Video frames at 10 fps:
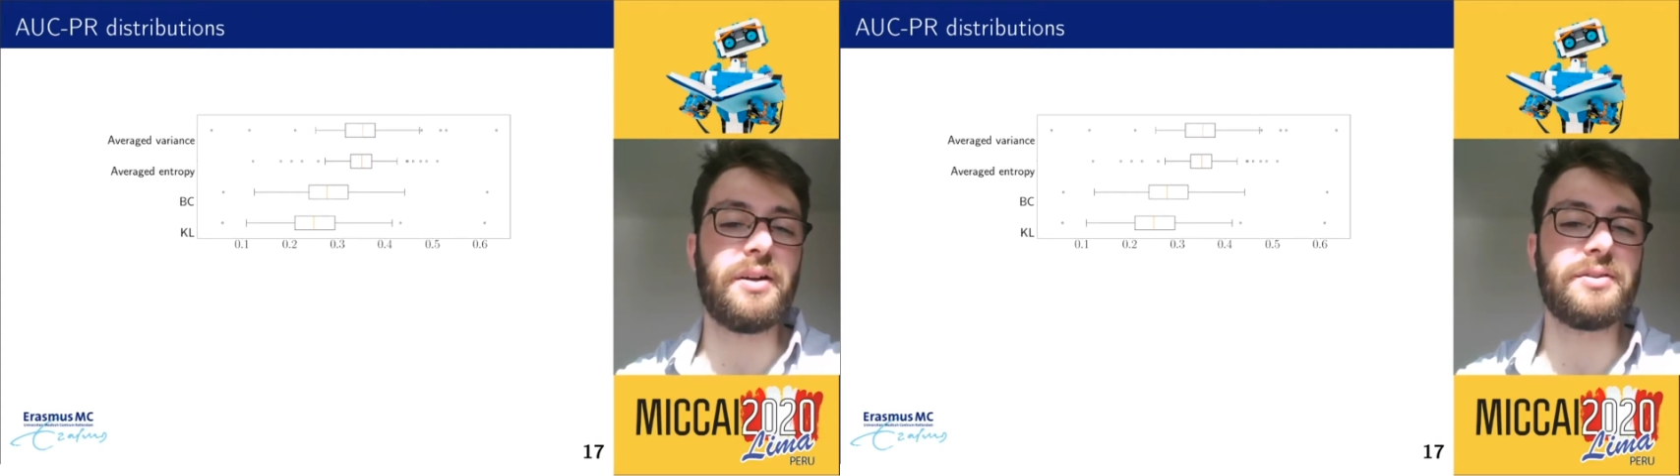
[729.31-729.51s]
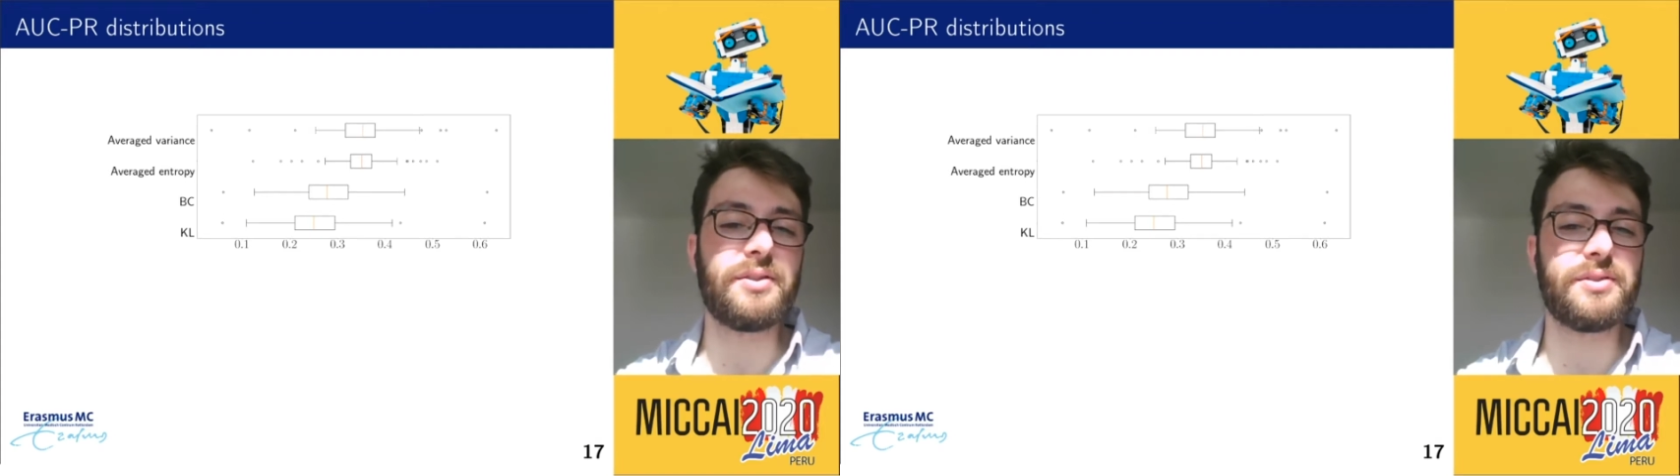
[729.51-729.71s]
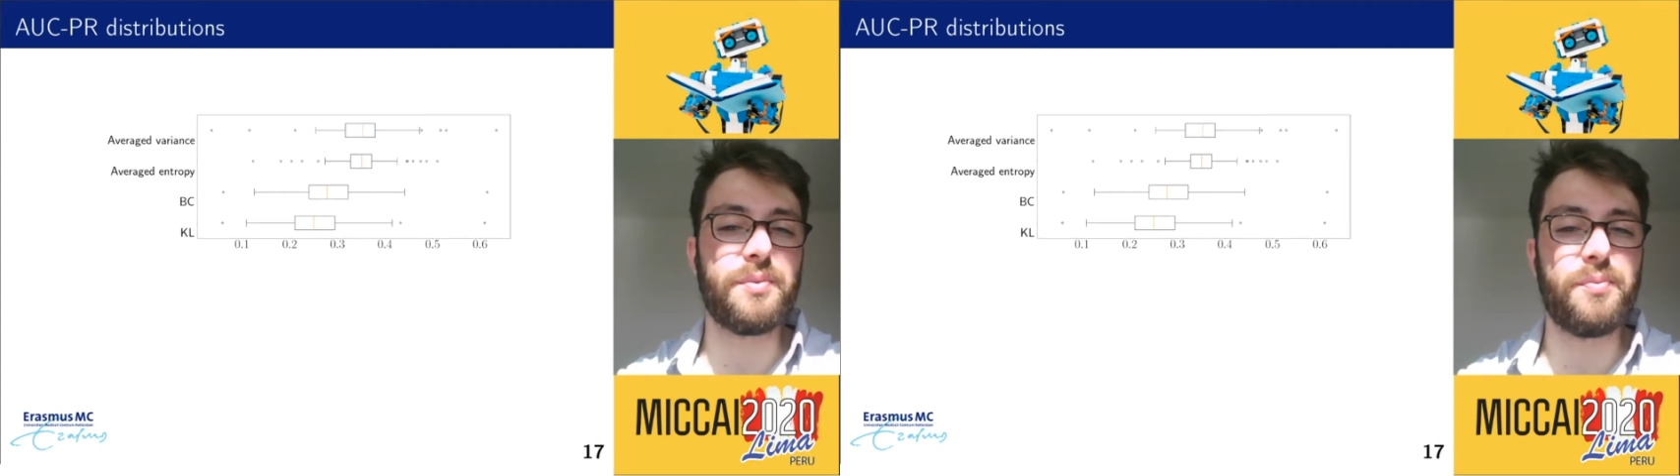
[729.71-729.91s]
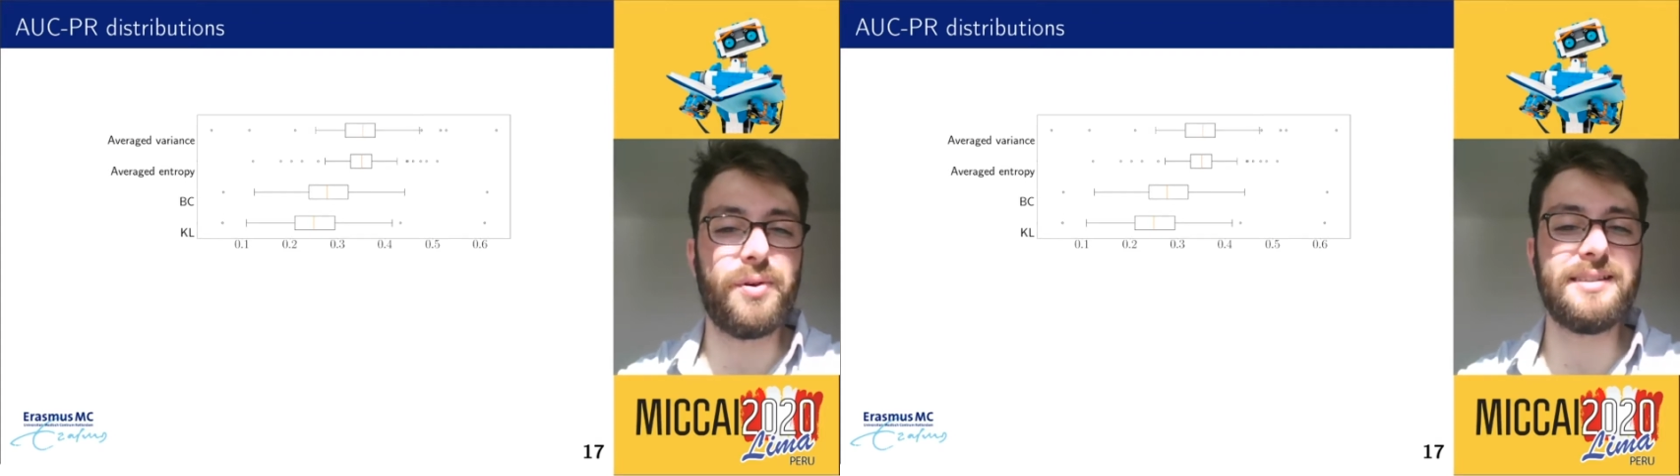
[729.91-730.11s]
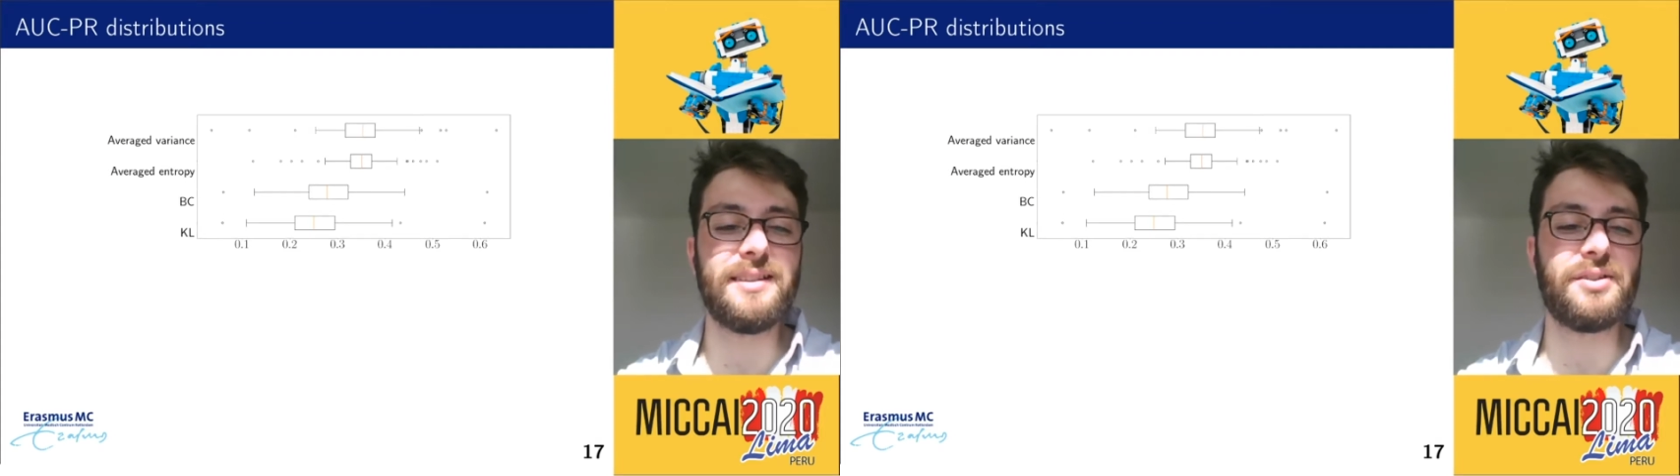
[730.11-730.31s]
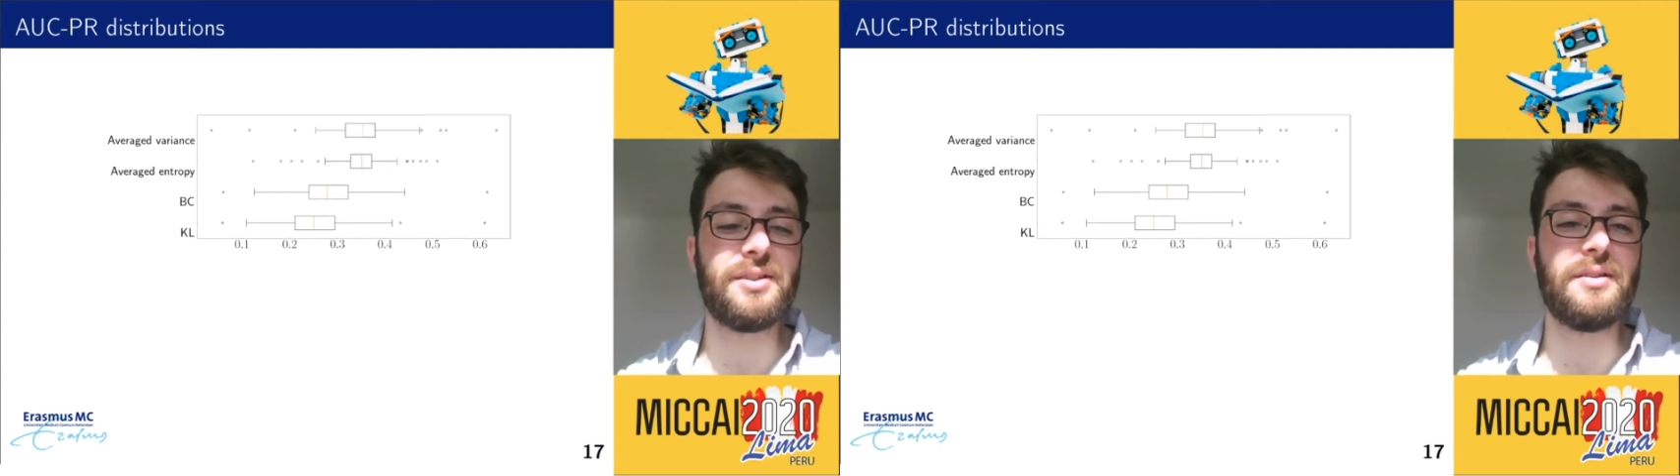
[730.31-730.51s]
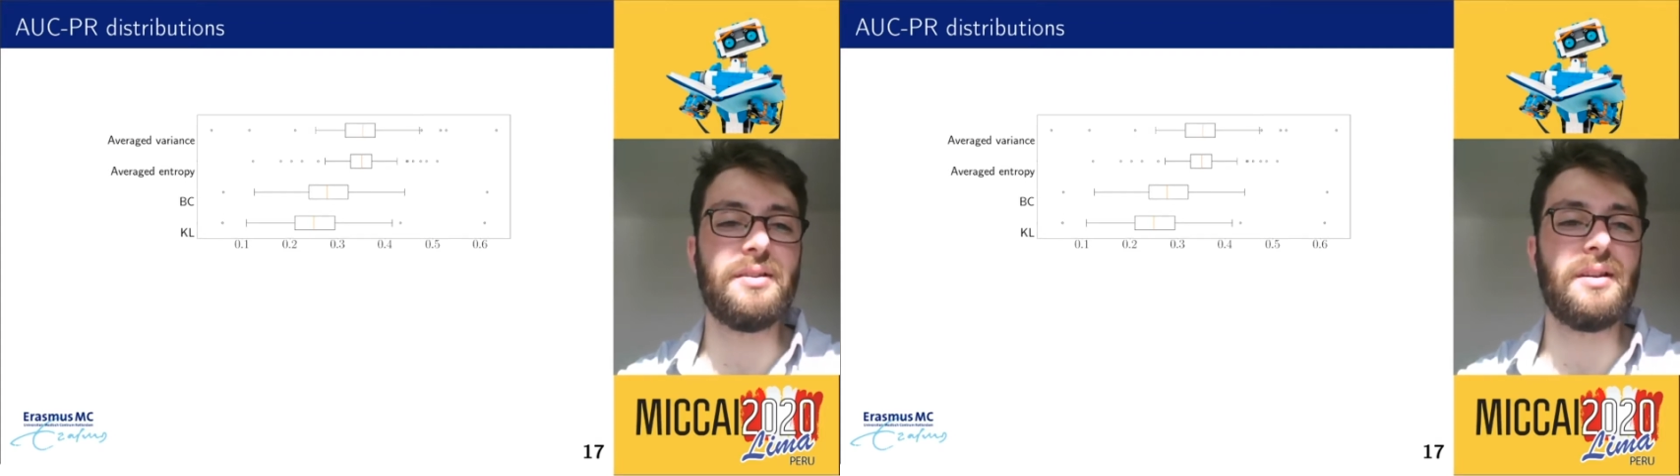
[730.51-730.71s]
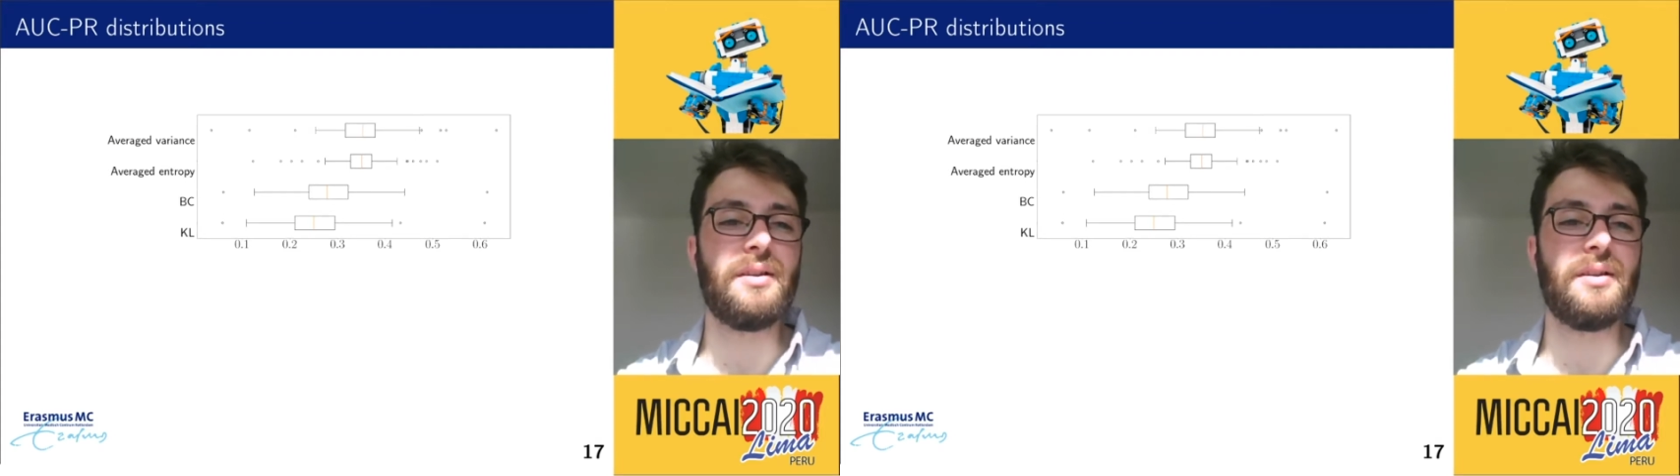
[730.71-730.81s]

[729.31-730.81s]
under the precision